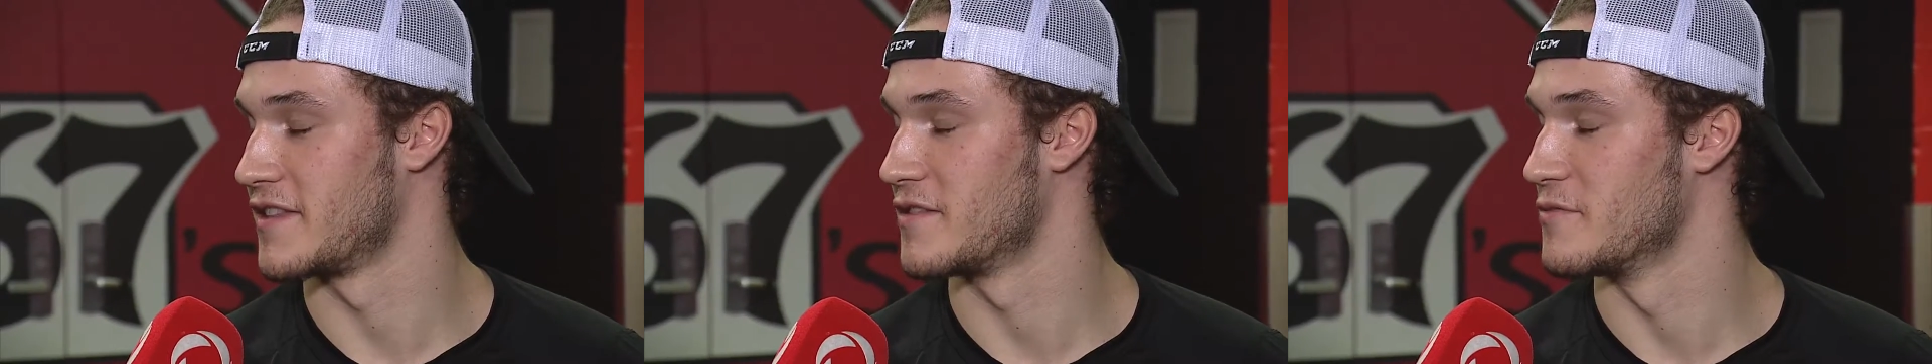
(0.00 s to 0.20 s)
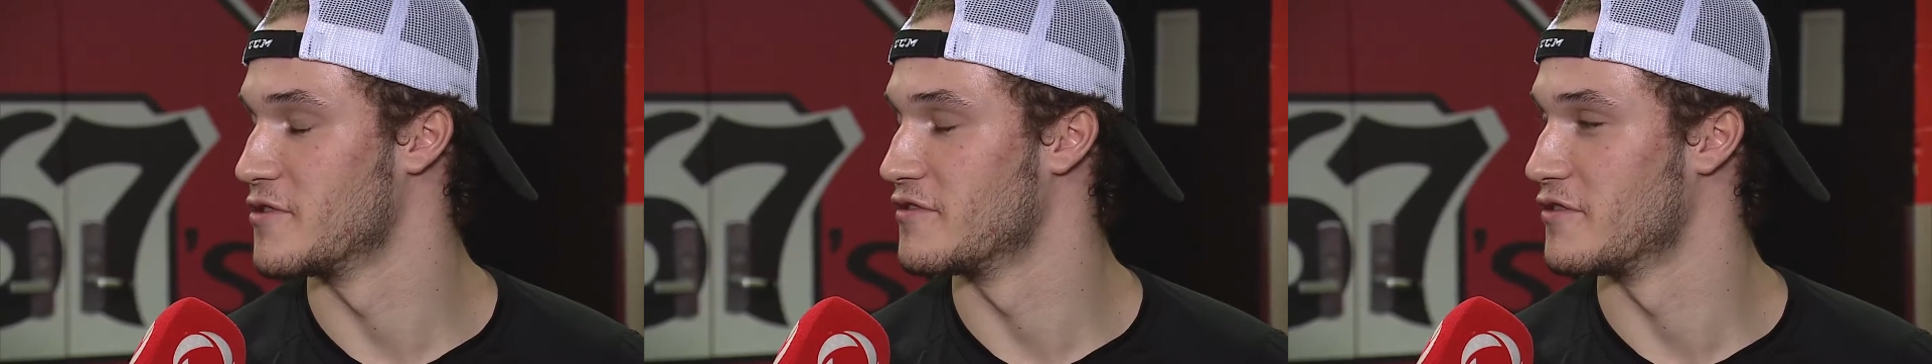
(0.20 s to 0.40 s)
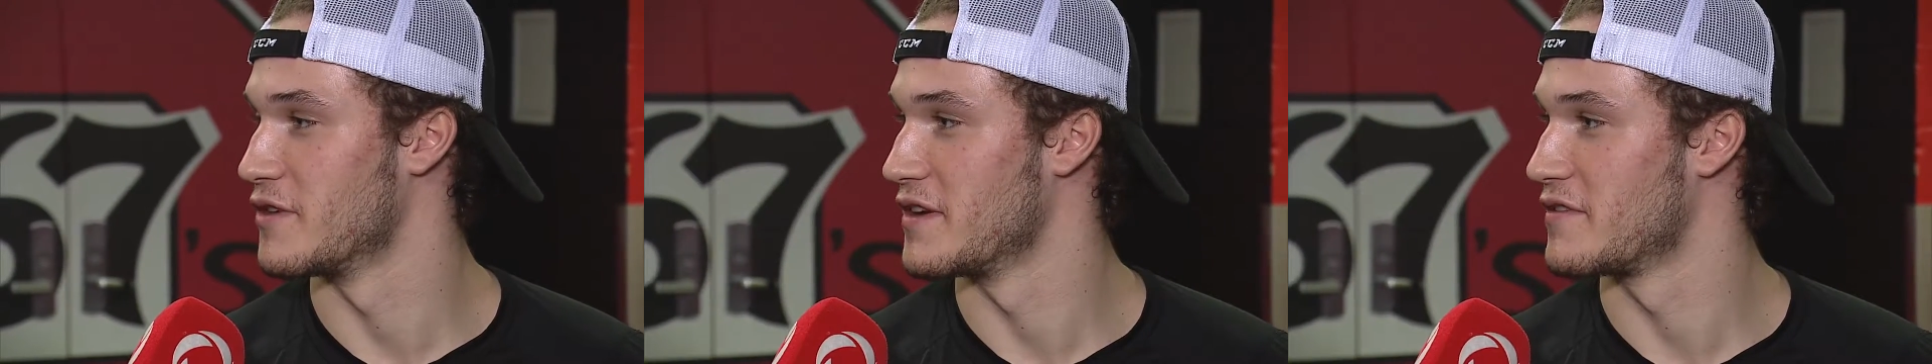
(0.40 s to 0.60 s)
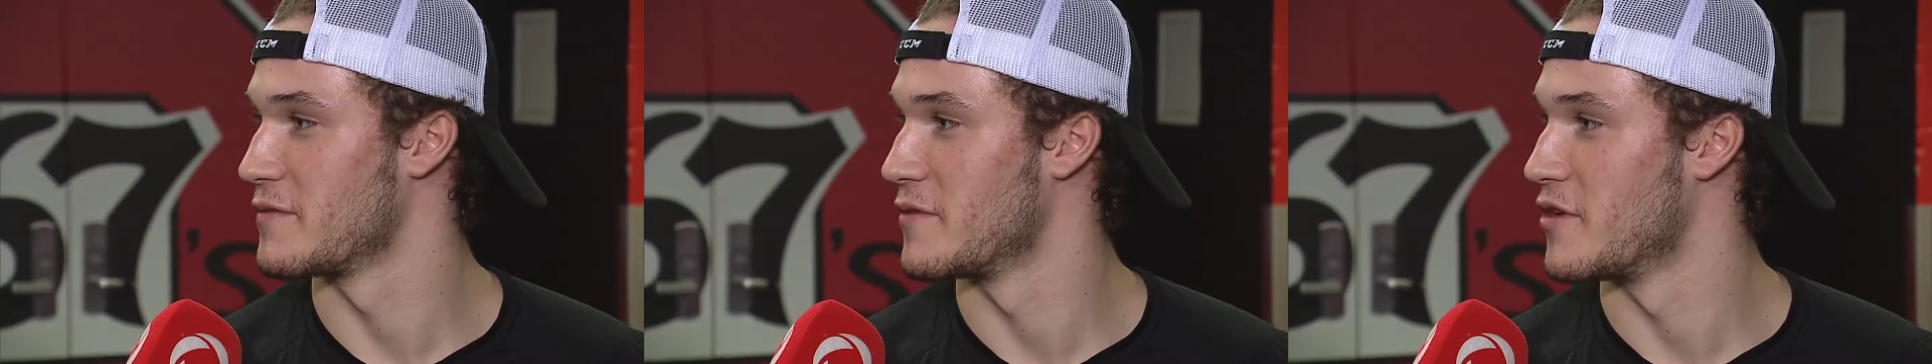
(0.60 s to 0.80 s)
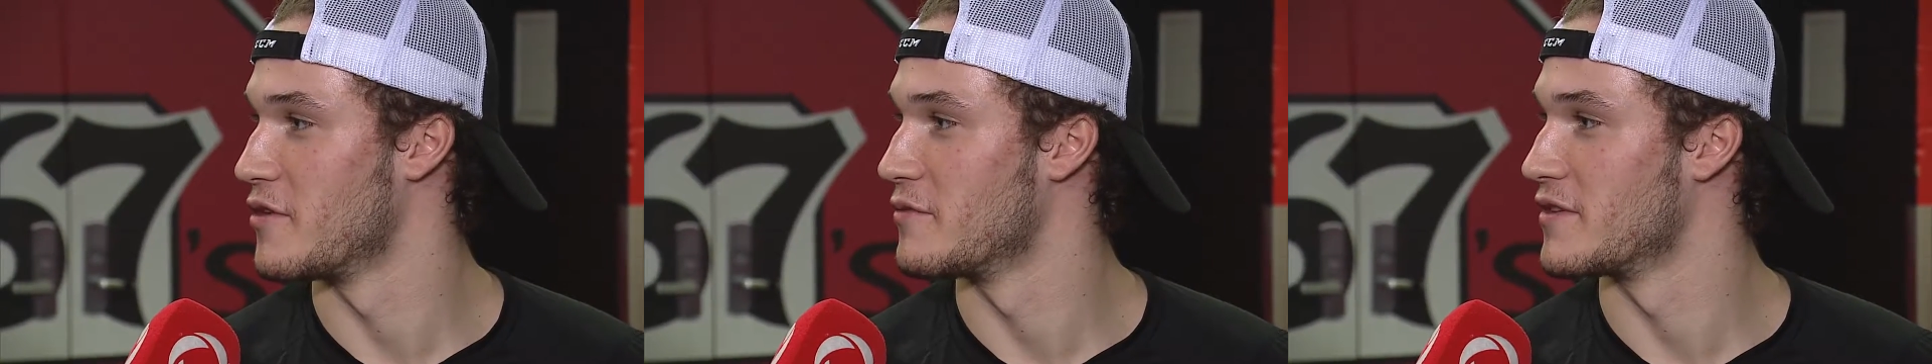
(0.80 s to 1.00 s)
to move away from
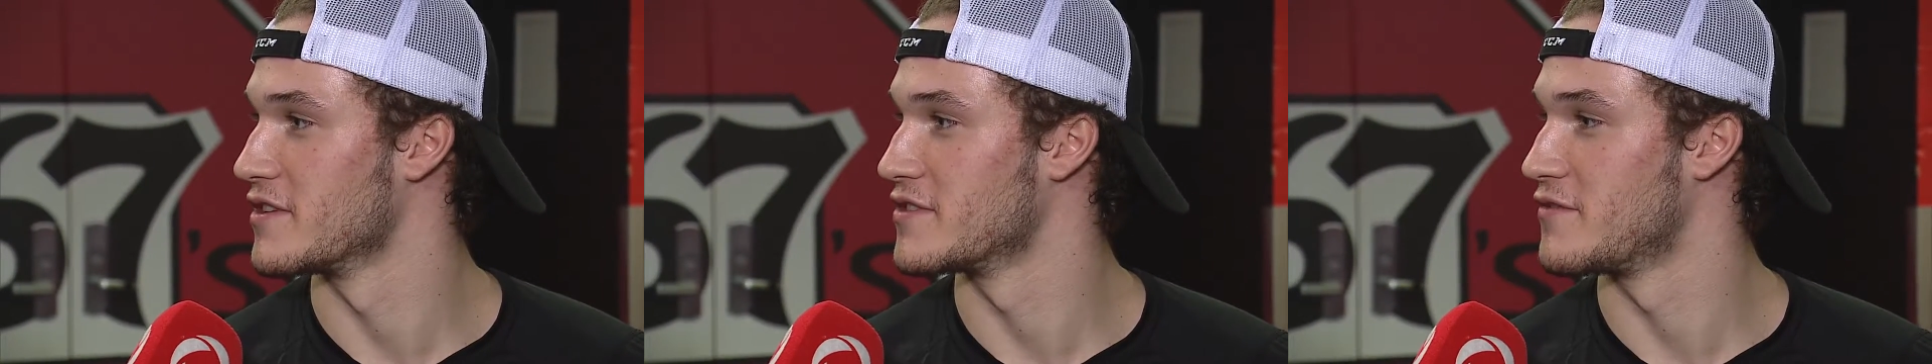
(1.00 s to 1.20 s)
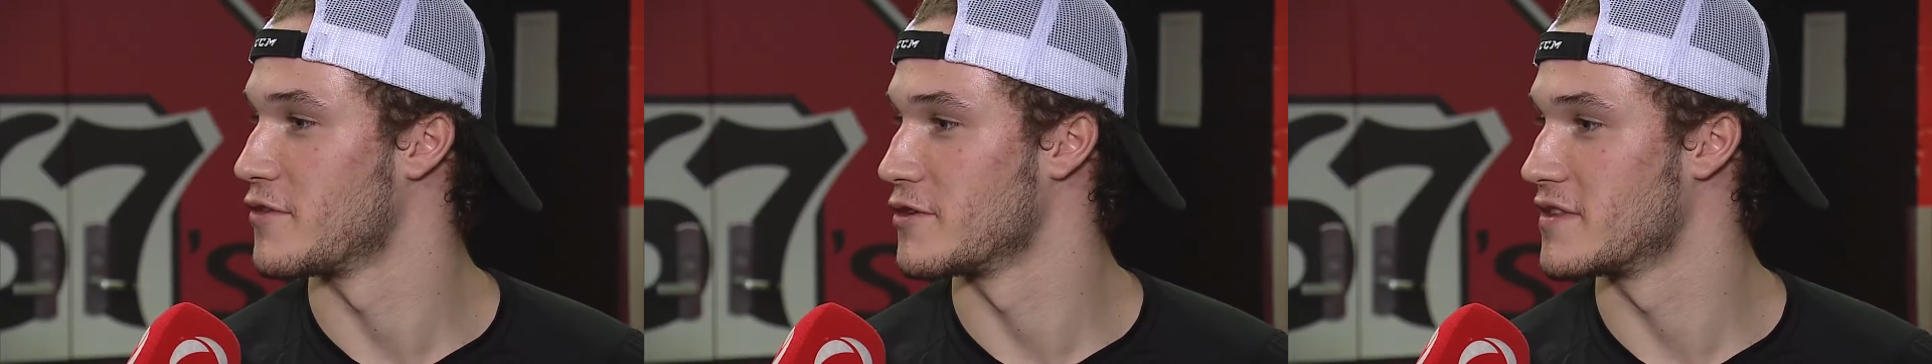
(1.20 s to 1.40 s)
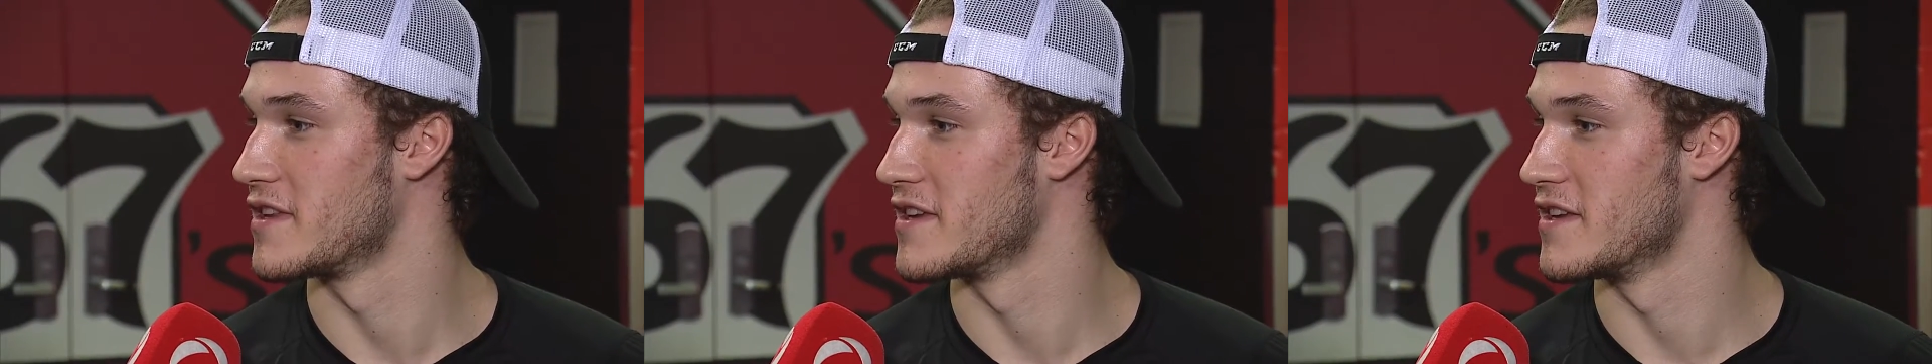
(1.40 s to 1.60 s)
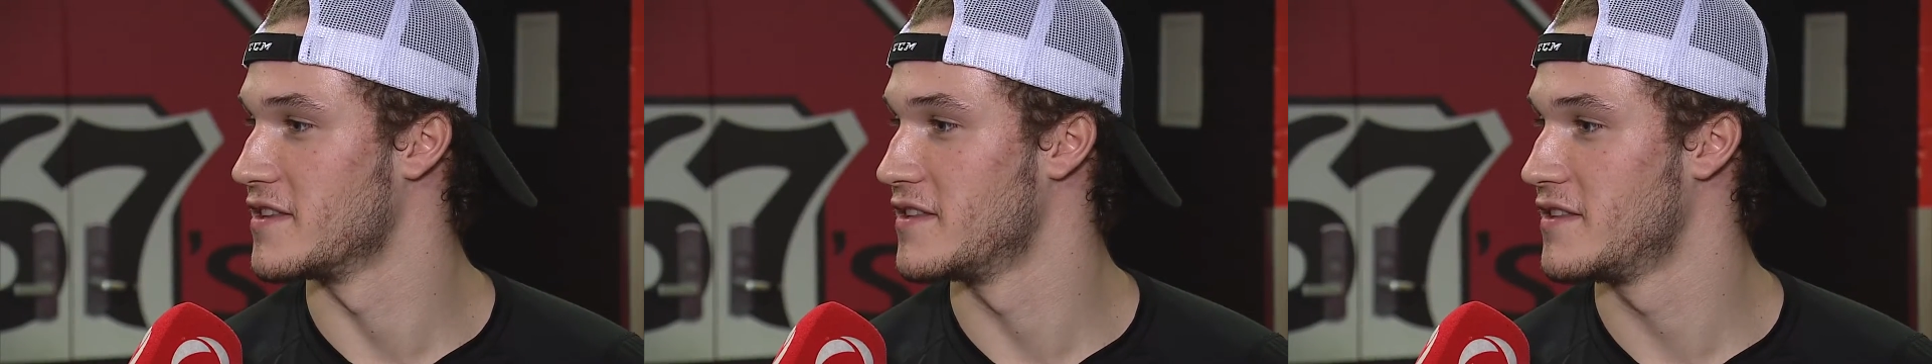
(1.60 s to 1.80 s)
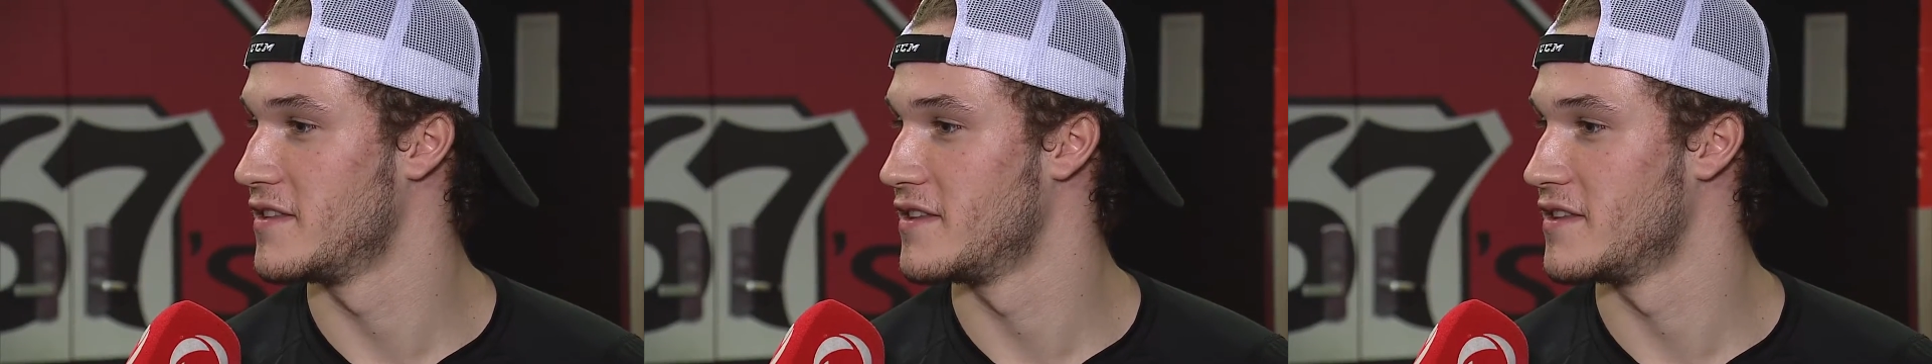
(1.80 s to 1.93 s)
home when I was 14.